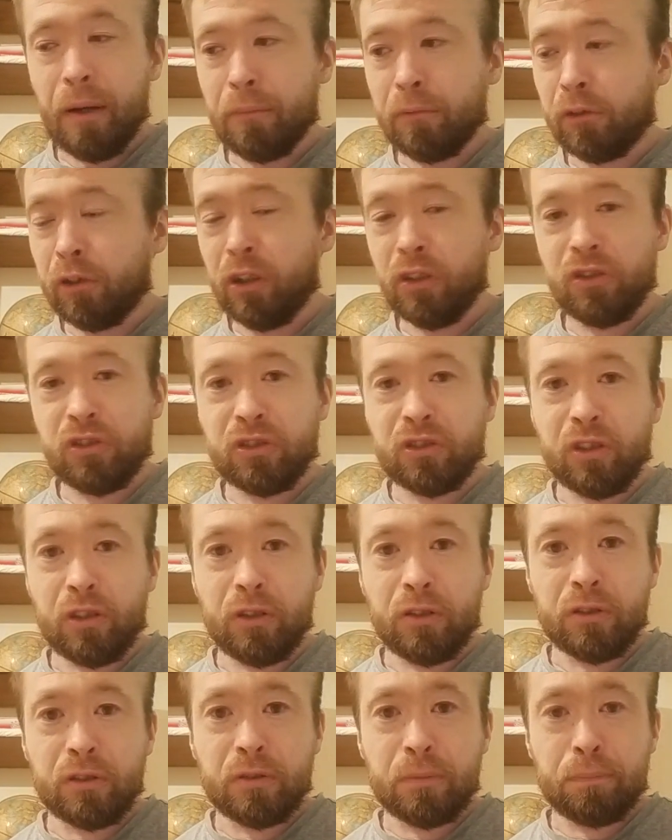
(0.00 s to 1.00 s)

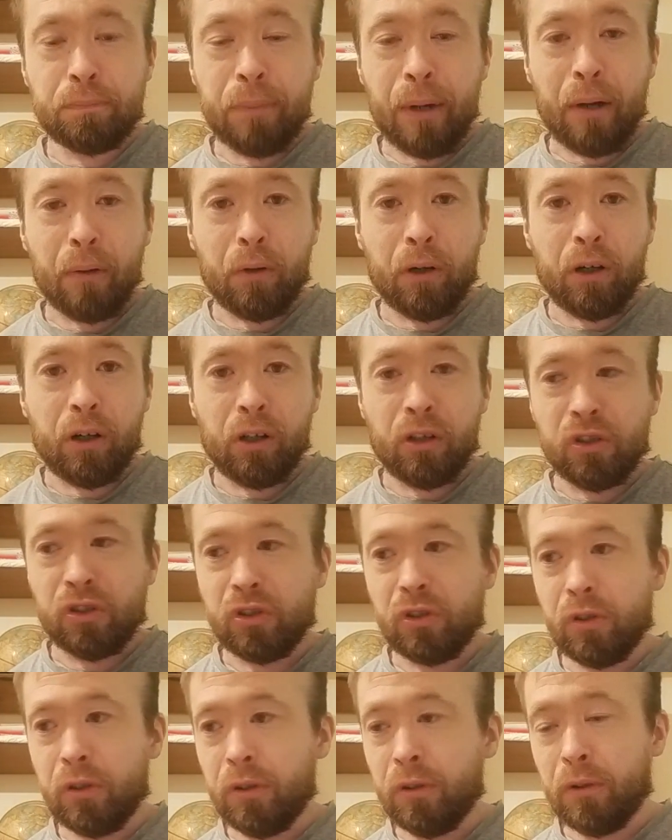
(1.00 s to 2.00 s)
constant
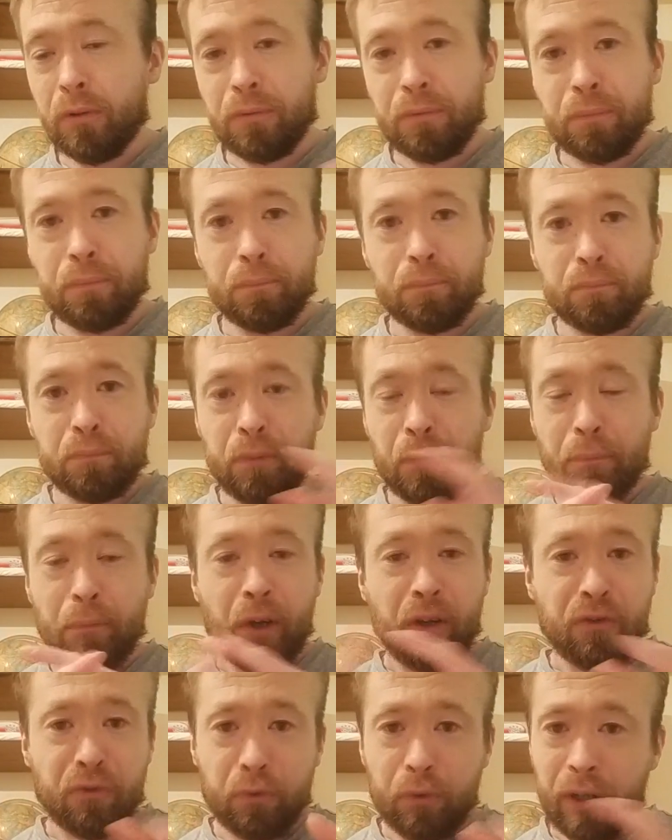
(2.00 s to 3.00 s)
barrage of from
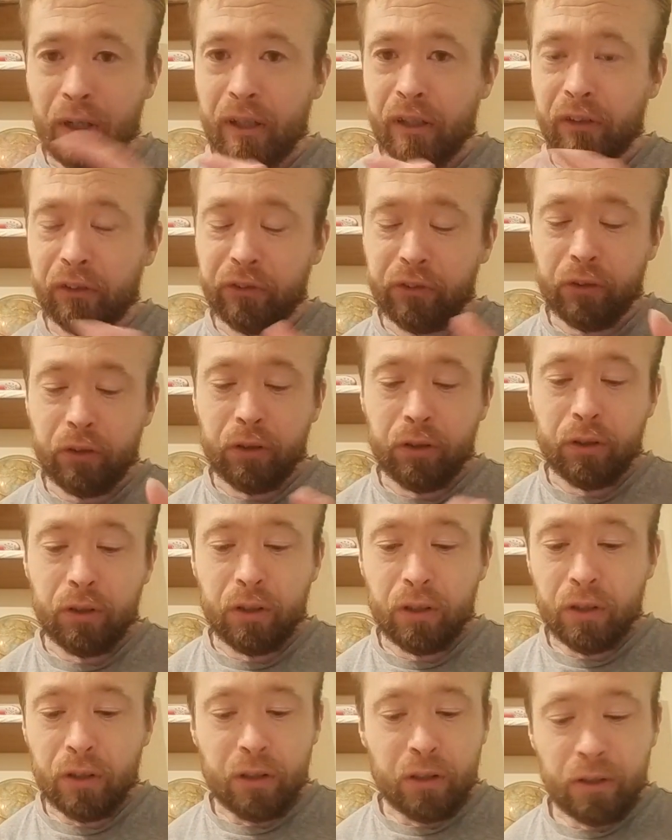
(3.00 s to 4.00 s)
both ways.
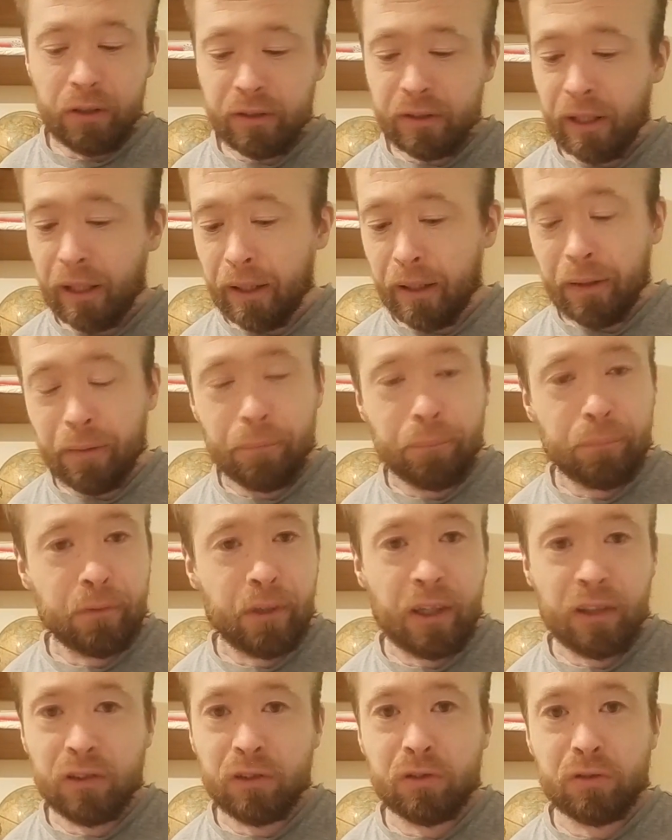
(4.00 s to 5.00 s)
Yeah,
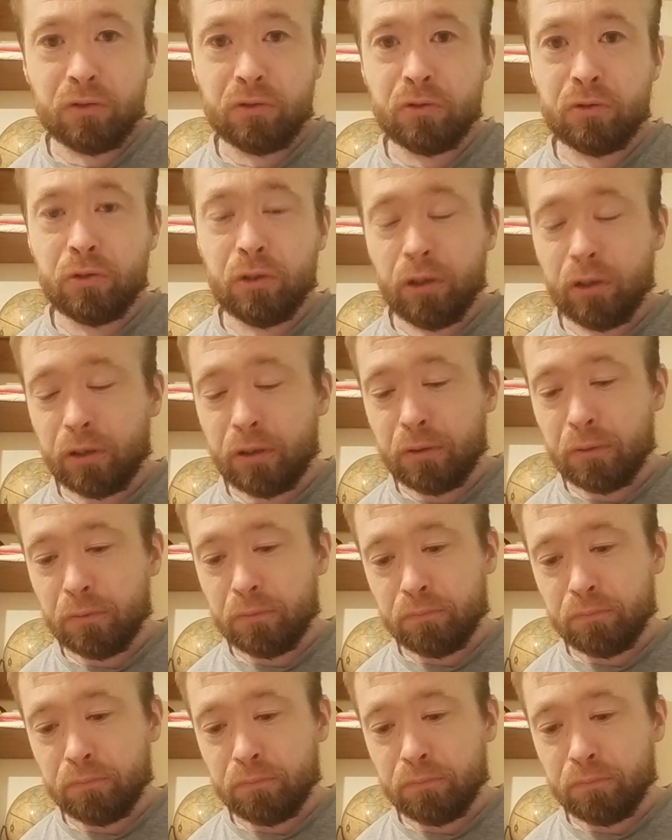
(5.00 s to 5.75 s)
and look,